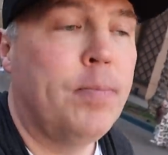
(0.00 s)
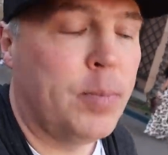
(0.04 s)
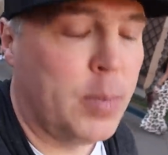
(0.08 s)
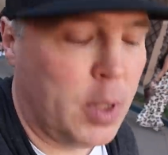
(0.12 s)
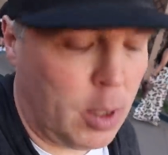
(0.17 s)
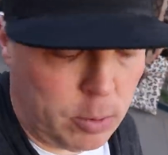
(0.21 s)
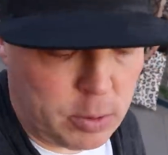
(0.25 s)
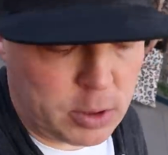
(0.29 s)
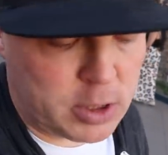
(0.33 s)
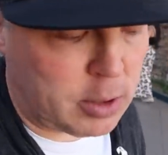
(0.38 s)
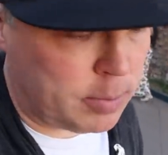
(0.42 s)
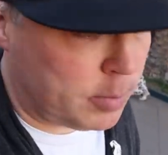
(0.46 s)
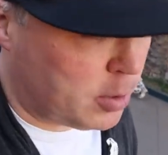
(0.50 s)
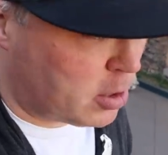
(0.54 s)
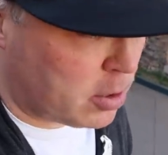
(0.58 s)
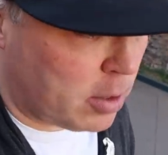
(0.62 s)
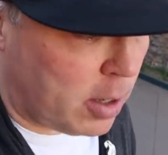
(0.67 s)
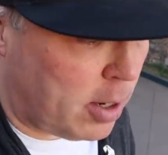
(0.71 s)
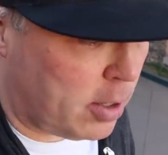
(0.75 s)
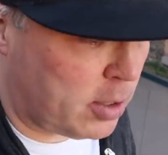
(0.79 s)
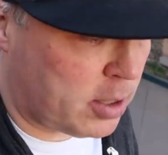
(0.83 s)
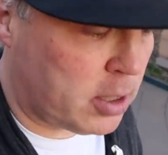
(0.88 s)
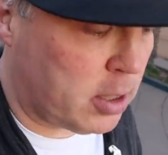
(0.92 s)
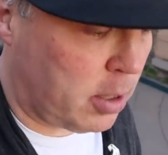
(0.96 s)
There was some
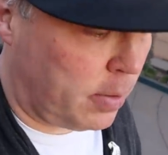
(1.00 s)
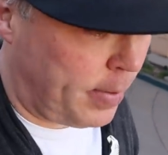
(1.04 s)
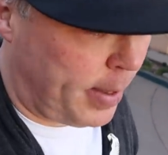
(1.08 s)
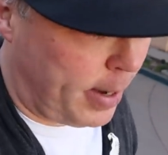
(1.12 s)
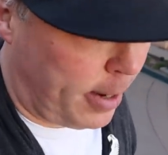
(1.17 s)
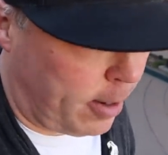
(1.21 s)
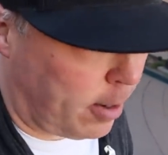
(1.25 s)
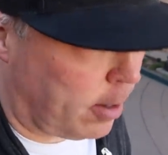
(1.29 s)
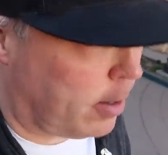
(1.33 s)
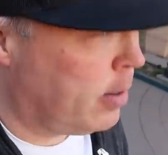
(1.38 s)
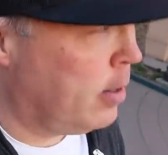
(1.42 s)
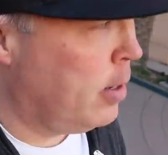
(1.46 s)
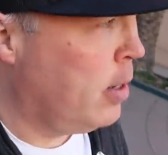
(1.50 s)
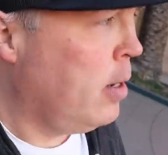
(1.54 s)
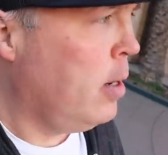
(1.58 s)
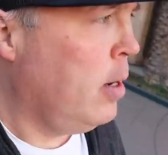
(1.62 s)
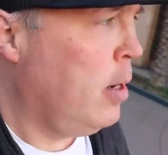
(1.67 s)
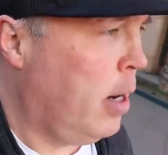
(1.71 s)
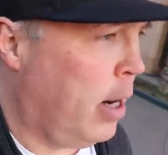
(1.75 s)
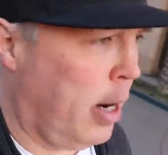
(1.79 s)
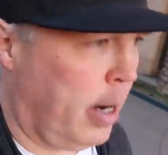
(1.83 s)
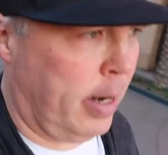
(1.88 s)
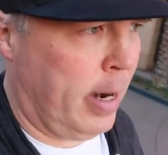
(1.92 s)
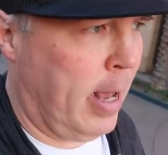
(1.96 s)
sauce on there,
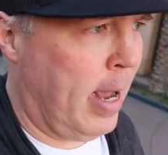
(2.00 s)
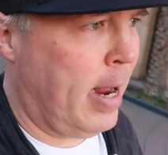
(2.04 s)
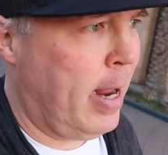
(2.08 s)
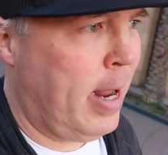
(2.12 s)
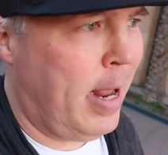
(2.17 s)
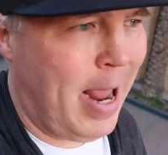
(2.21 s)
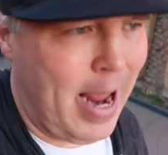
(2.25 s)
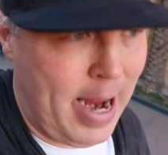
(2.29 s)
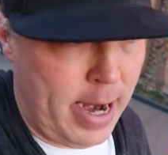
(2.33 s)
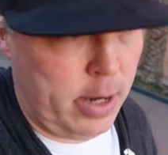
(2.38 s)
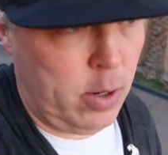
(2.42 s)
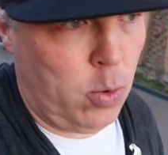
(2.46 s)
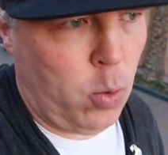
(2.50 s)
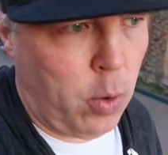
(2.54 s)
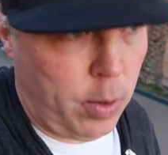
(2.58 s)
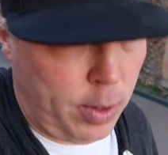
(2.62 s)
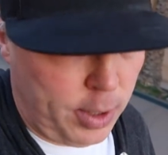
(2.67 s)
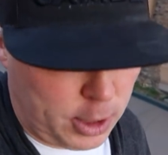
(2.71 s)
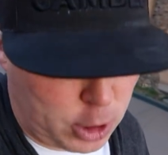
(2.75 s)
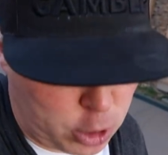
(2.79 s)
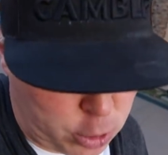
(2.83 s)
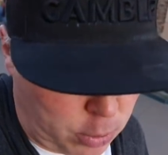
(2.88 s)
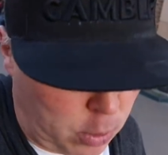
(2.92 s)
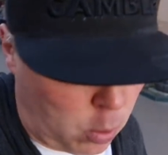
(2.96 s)
and I hate
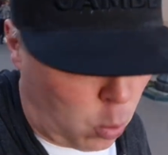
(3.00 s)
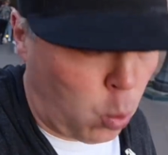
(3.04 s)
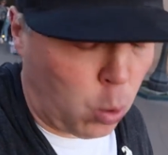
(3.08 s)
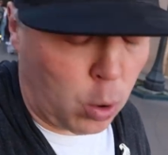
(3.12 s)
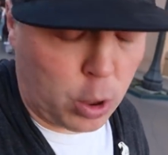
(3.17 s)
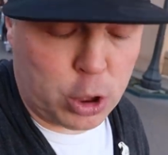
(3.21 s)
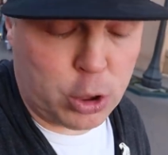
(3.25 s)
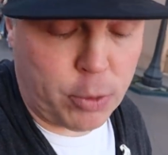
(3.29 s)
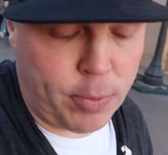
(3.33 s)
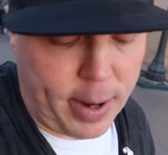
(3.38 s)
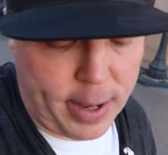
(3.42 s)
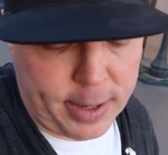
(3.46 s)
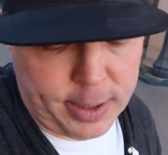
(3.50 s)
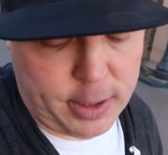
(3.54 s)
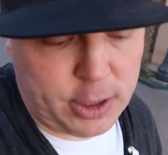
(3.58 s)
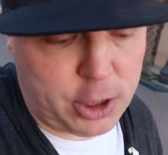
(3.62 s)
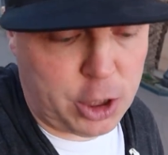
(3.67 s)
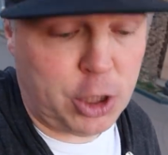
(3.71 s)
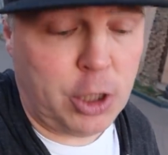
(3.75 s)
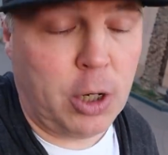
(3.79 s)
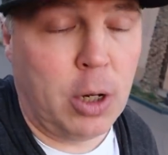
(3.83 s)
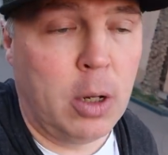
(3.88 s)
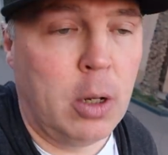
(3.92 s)
horseradish.